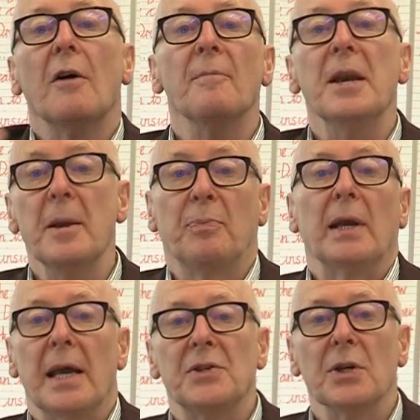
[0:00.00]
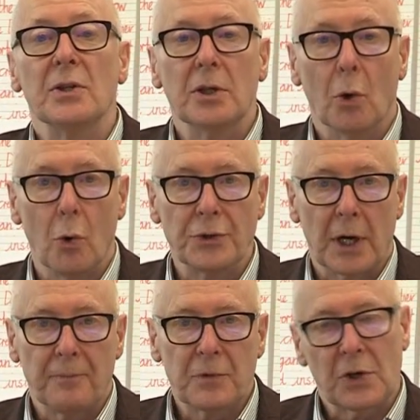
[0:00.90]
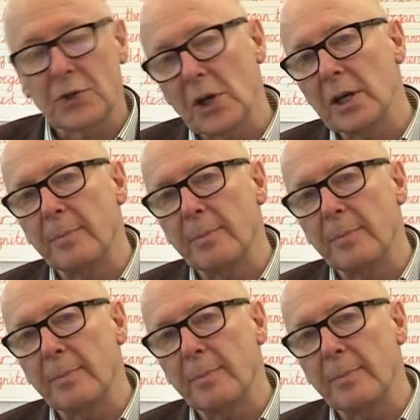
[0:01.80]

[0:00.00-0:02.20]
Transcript: of manipulating the order. So certainly